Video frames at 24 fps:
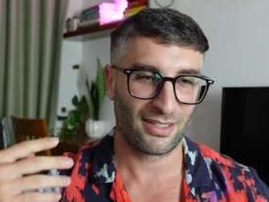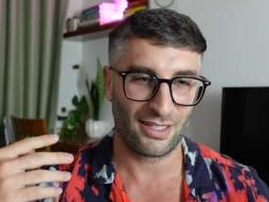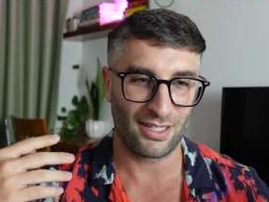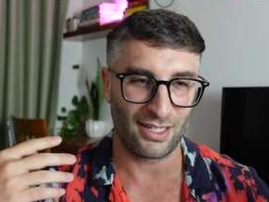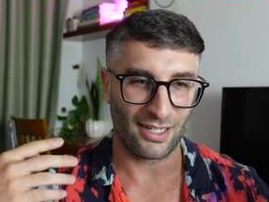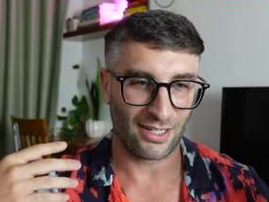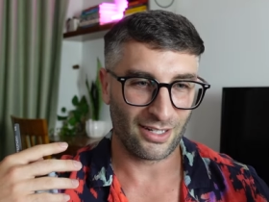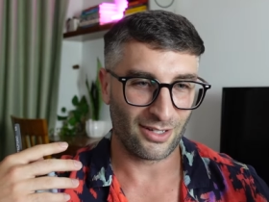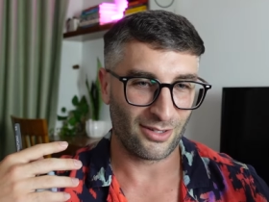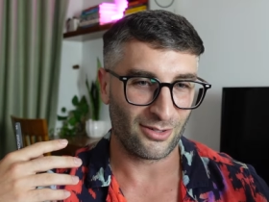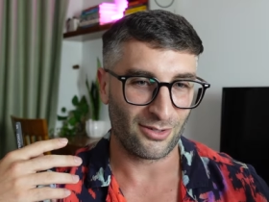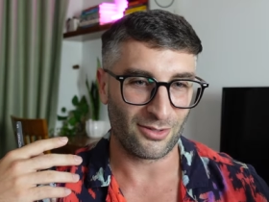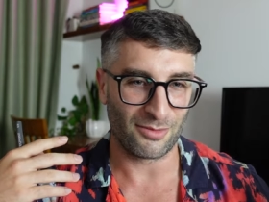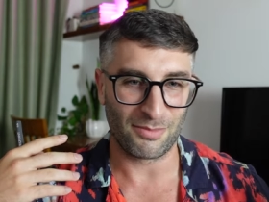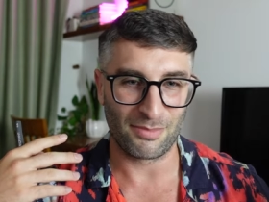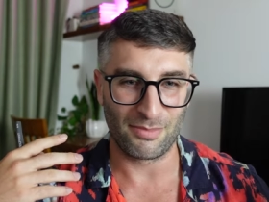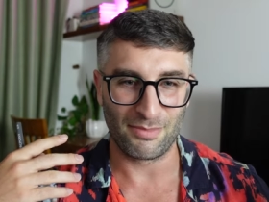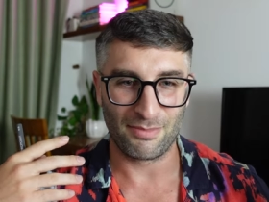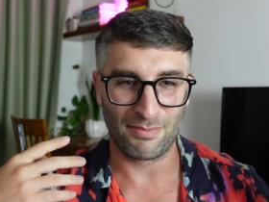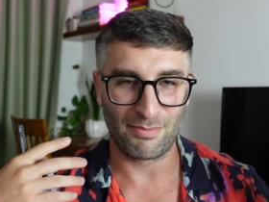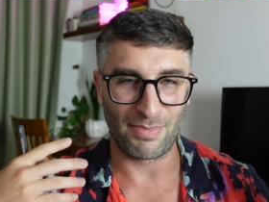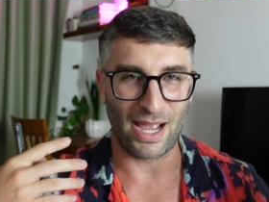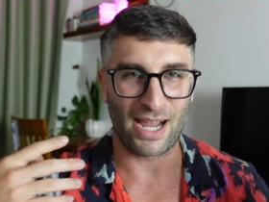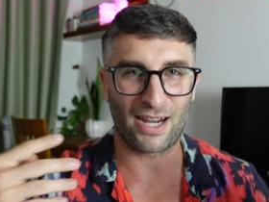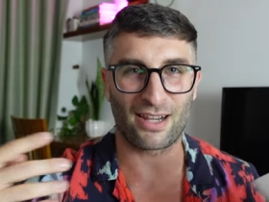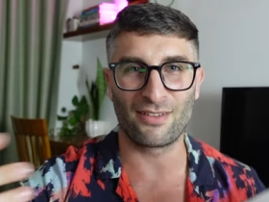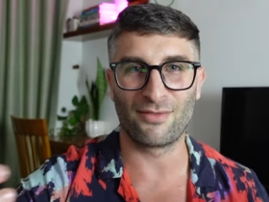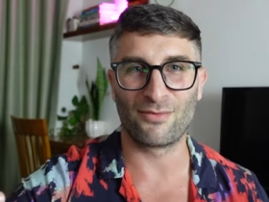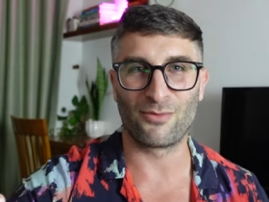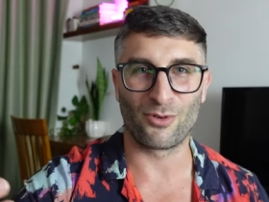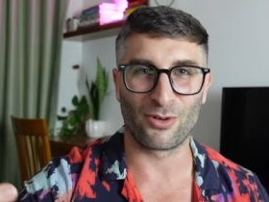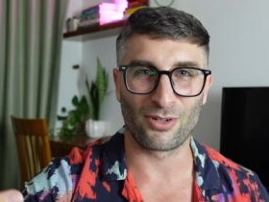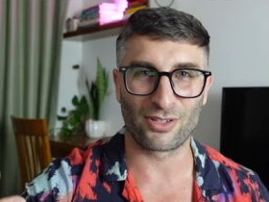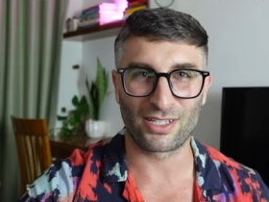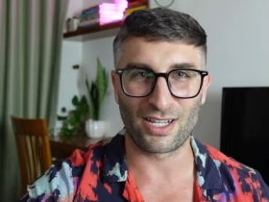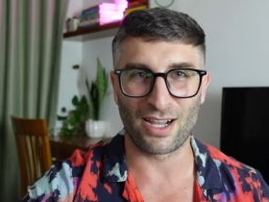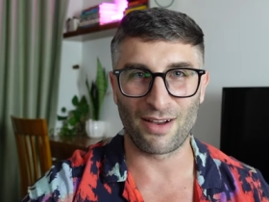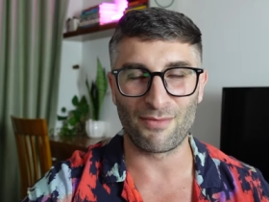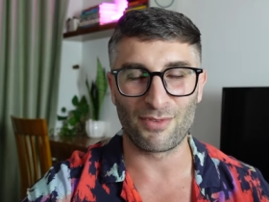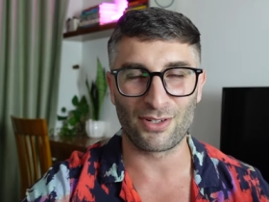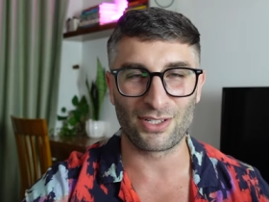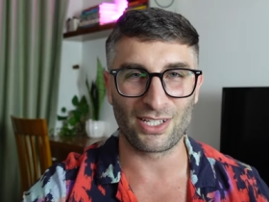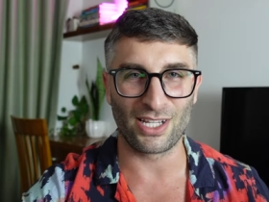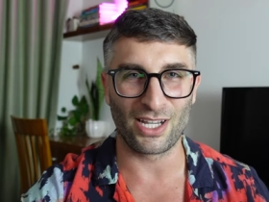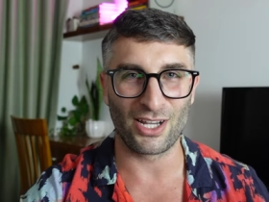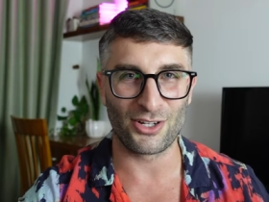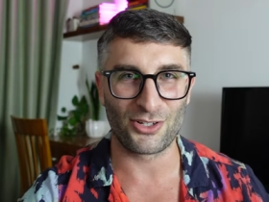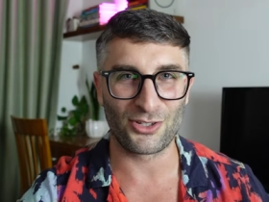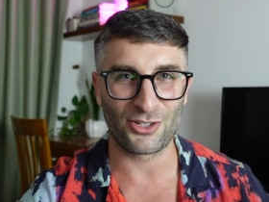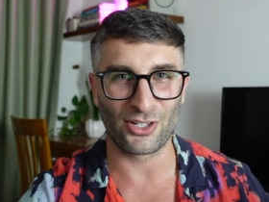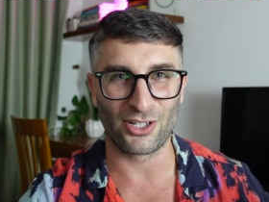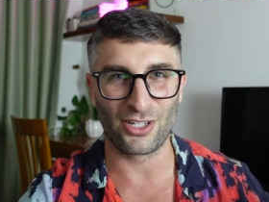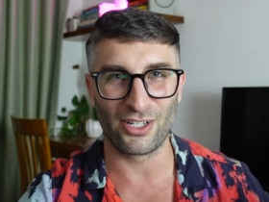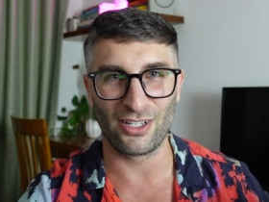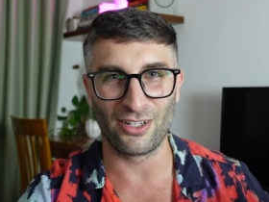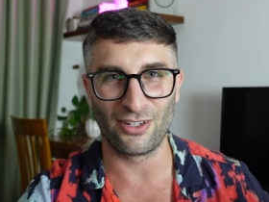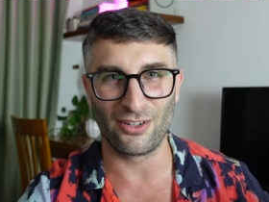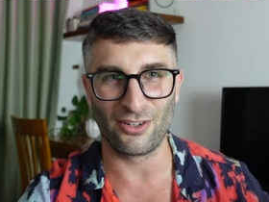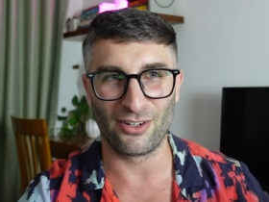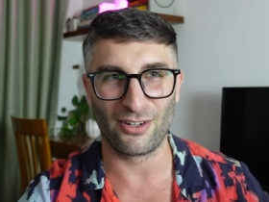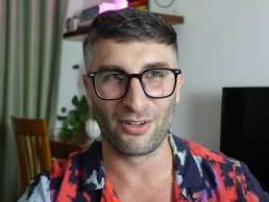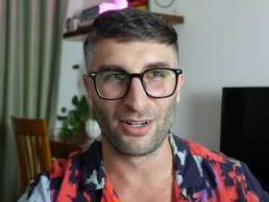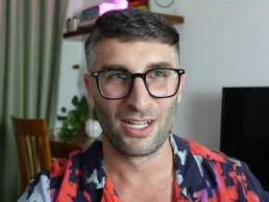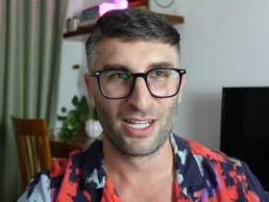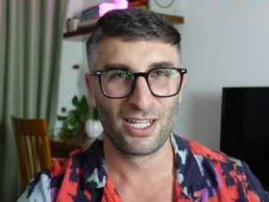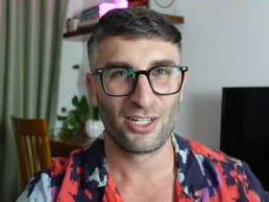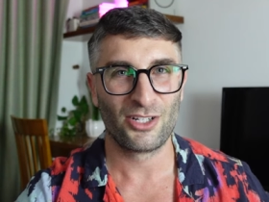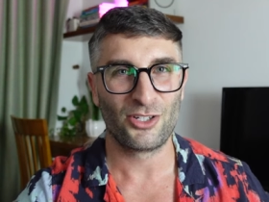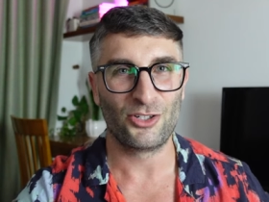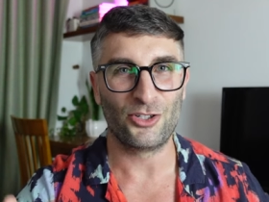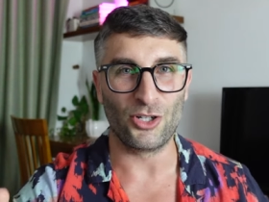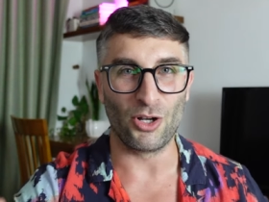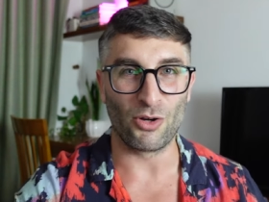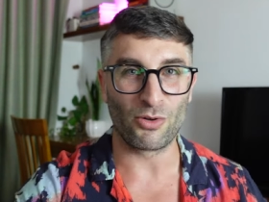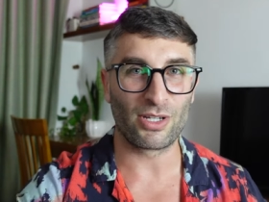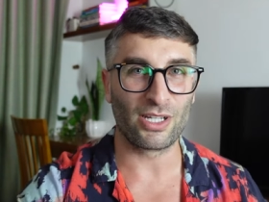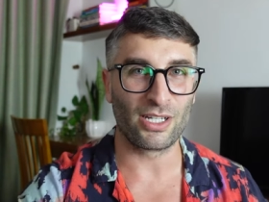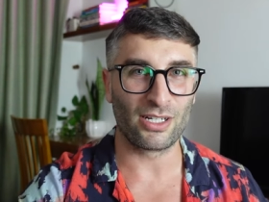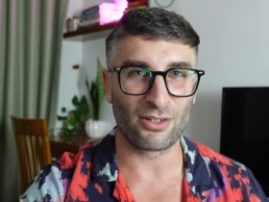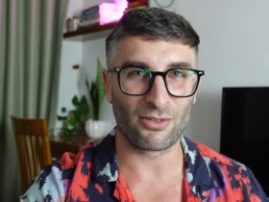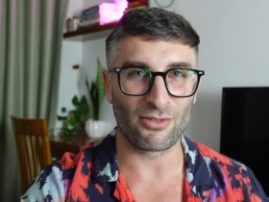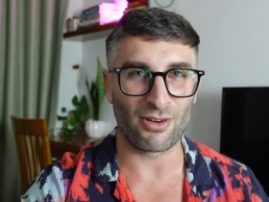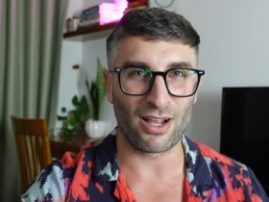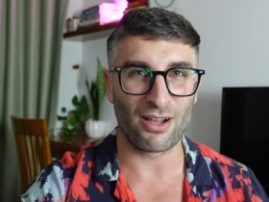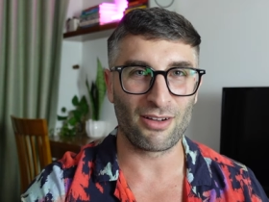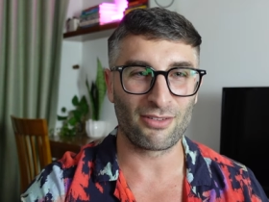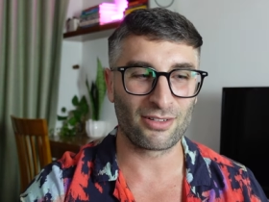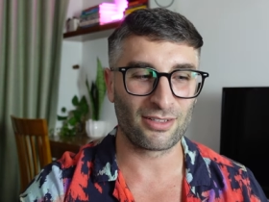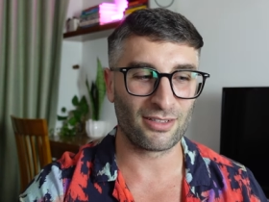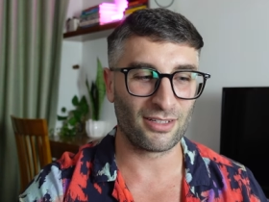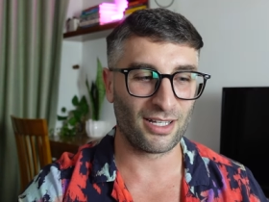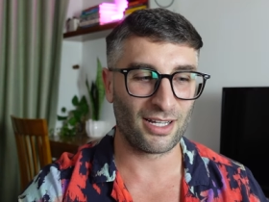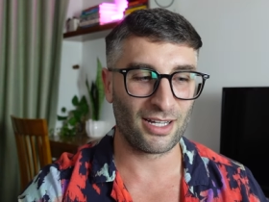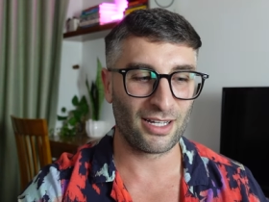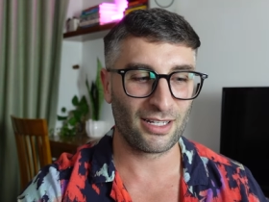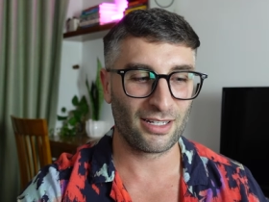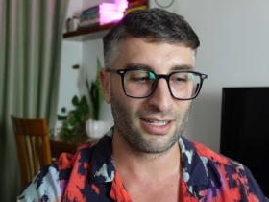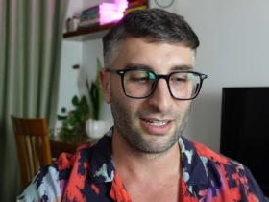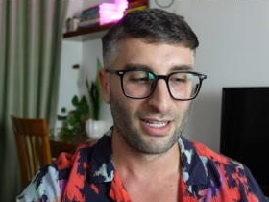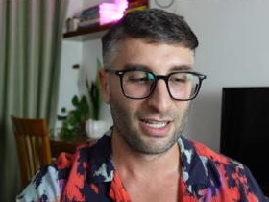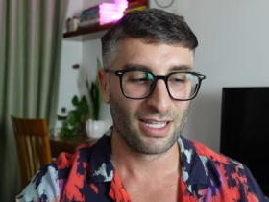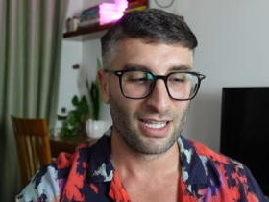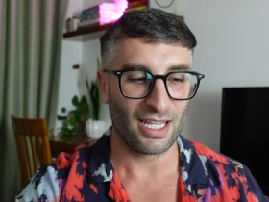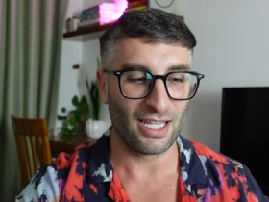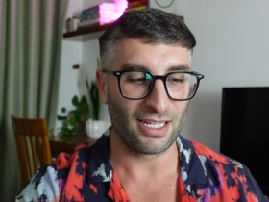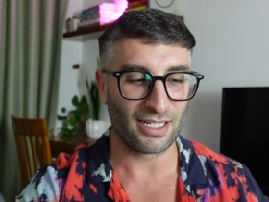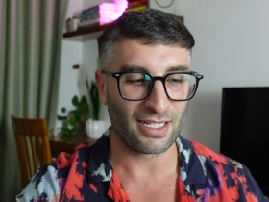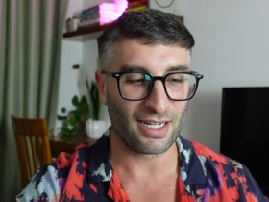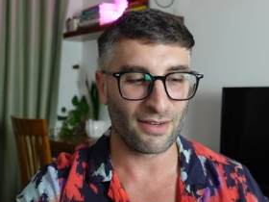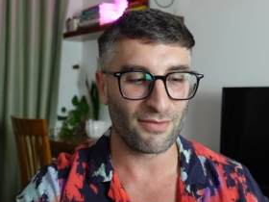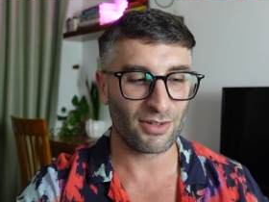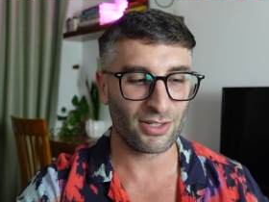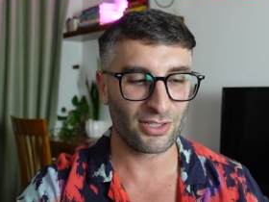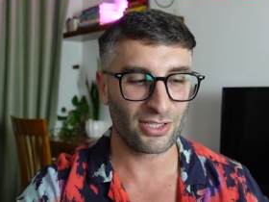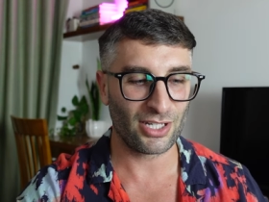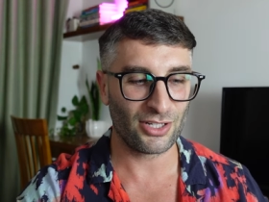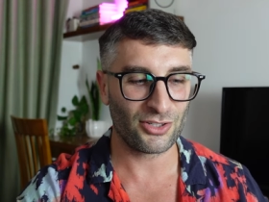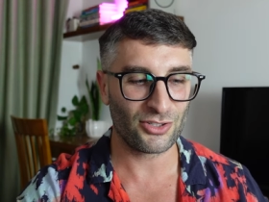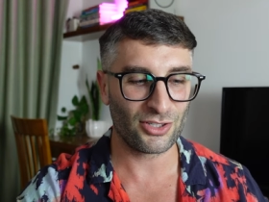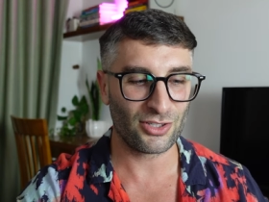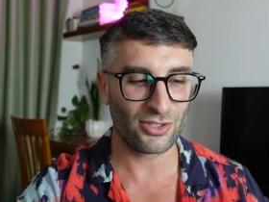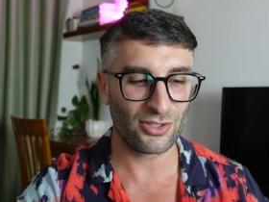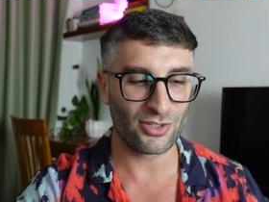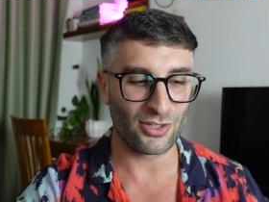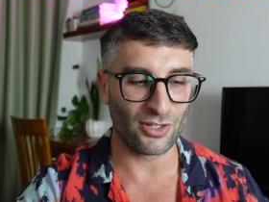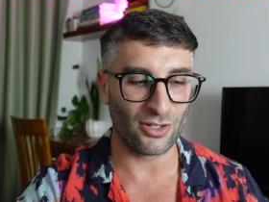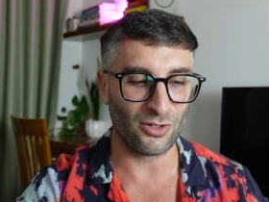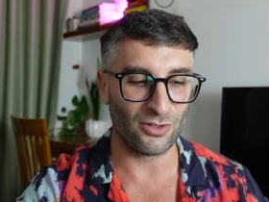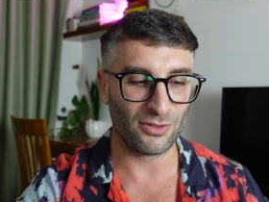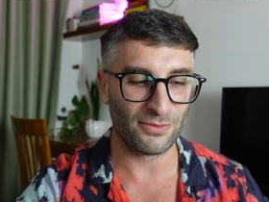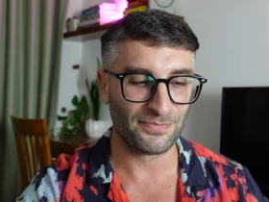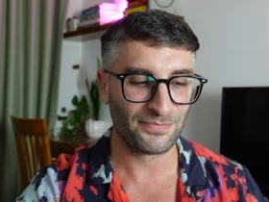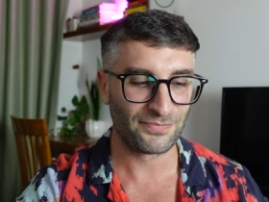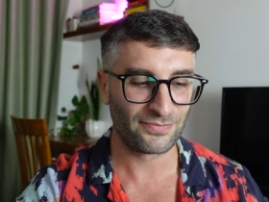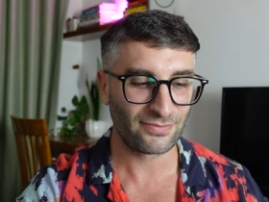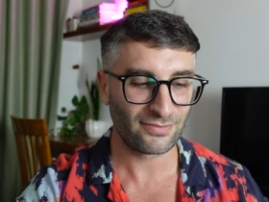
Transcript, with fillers: you know, back and forth conversation or joking around a lot in conversation. So